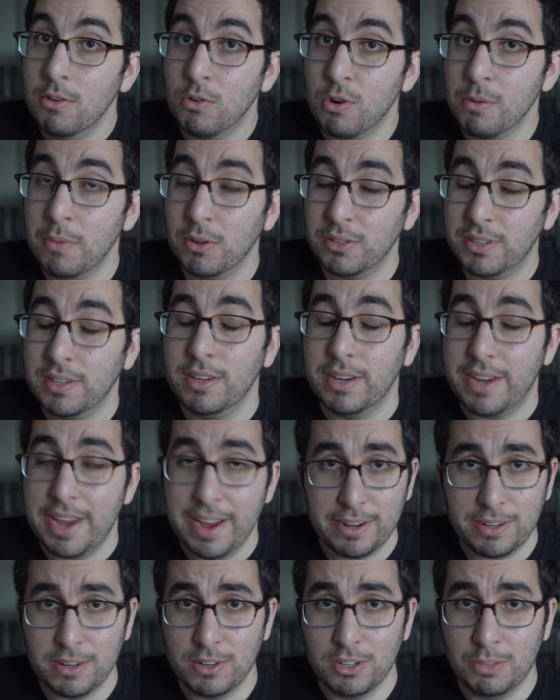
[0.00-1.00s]
where most of the
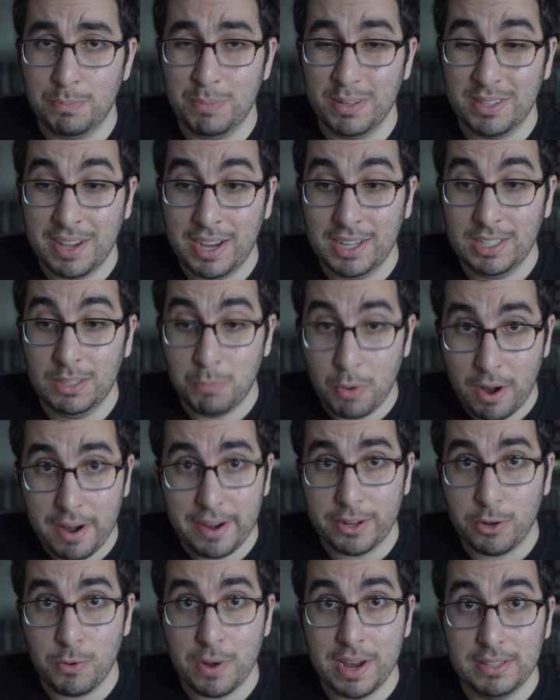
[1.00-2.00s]
characters besides
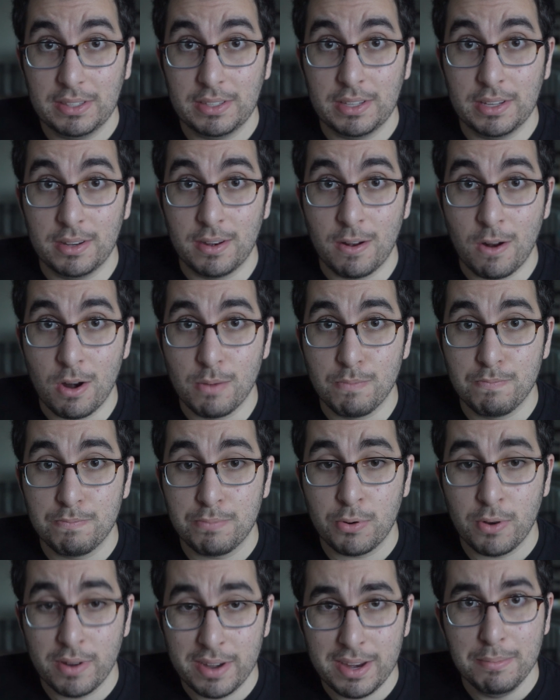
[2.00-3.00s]
Bryan Cranston are
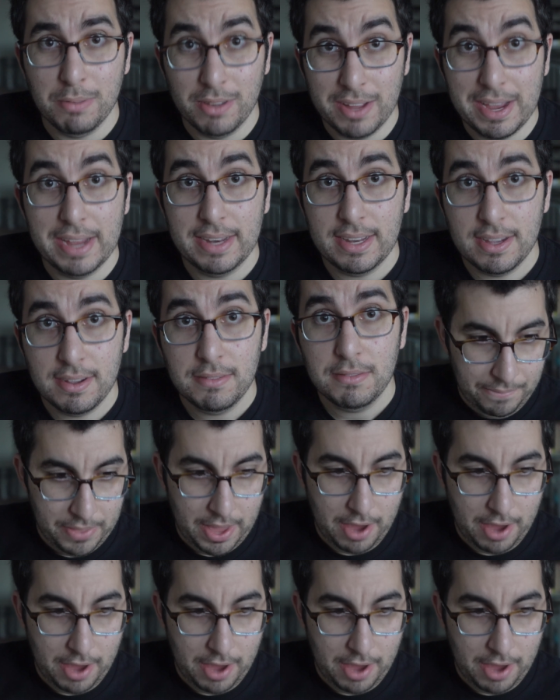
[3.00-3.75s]
pretty bland.